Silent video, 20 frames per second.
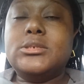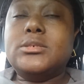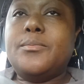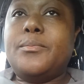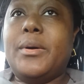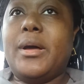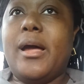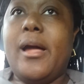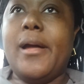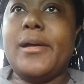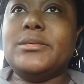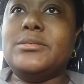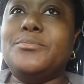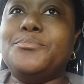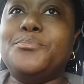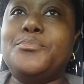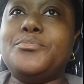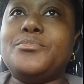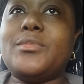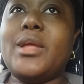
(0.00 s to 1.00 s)
But
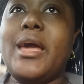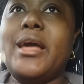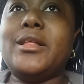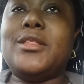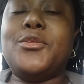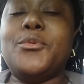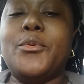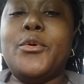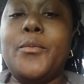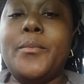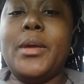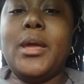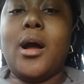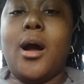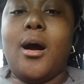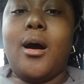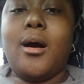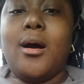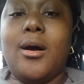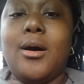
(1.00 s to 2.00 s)
it threw me
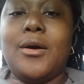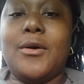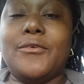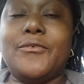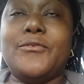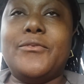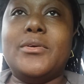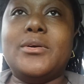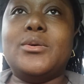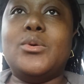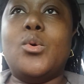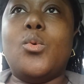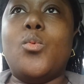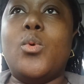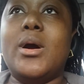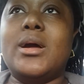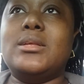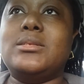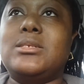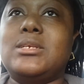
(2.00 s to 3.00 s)
off
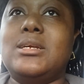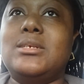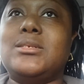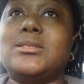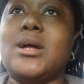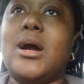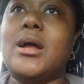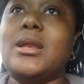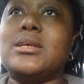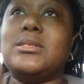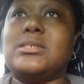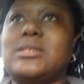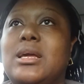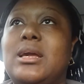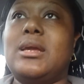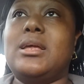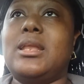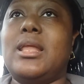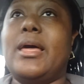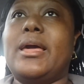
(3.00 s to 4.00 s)
once he started
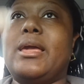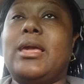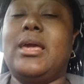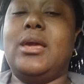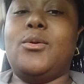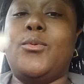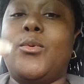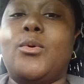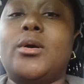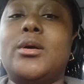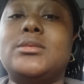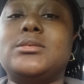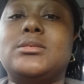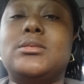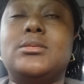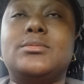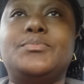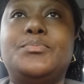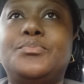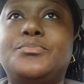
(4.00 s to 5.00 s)
saying like he wants
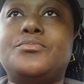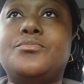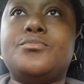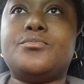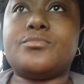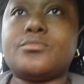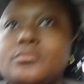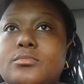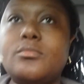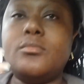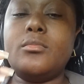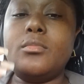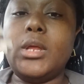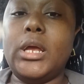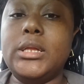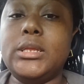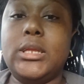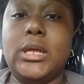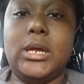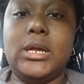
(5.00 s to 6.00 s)

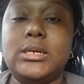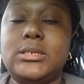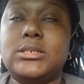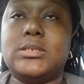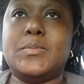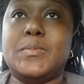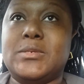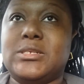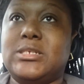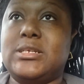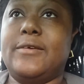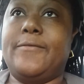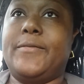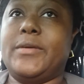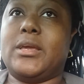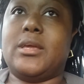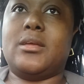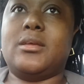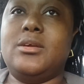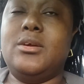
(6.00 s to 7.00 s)
things
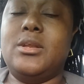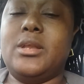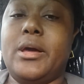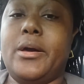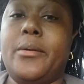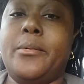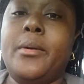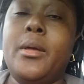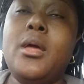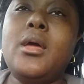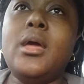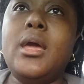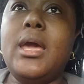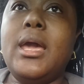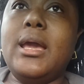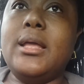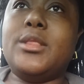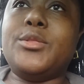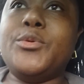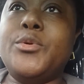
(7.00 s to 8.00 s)
specific, you know.
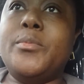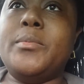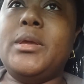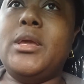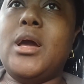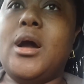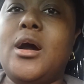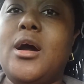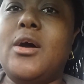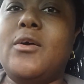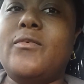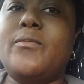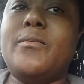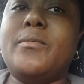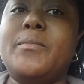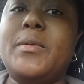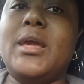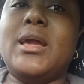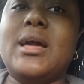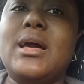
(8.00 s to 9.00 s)
It threw me off,
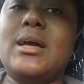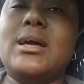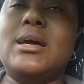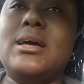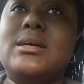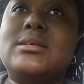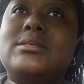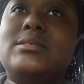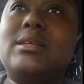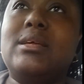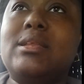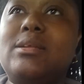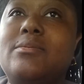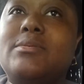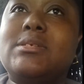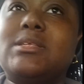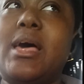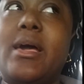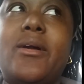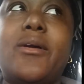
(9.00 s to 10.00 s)
because then it
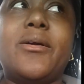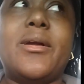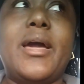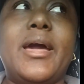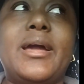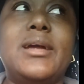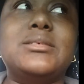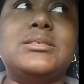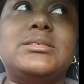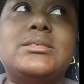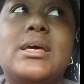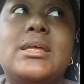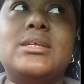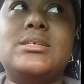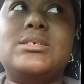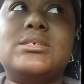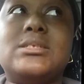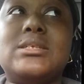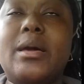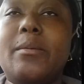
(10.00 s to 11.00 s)
was like, okay, instead of
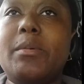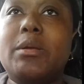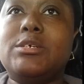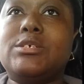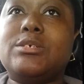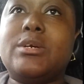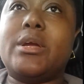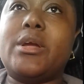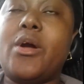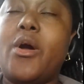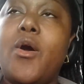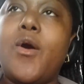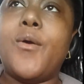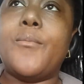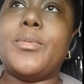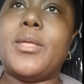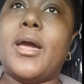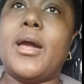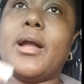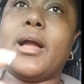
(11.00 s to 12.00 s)
just coming straight
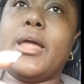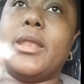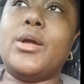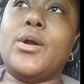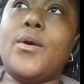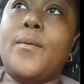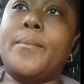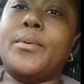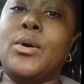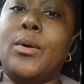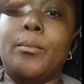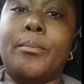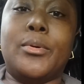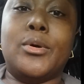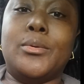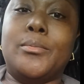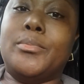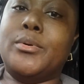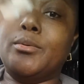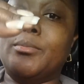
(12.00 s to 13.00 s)
home, now I gotta go boom,
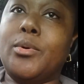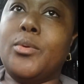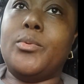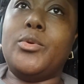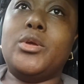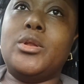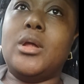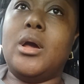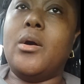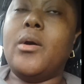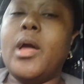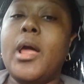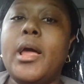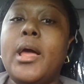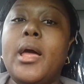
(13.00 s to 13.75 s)
boom, boom, boom, you know,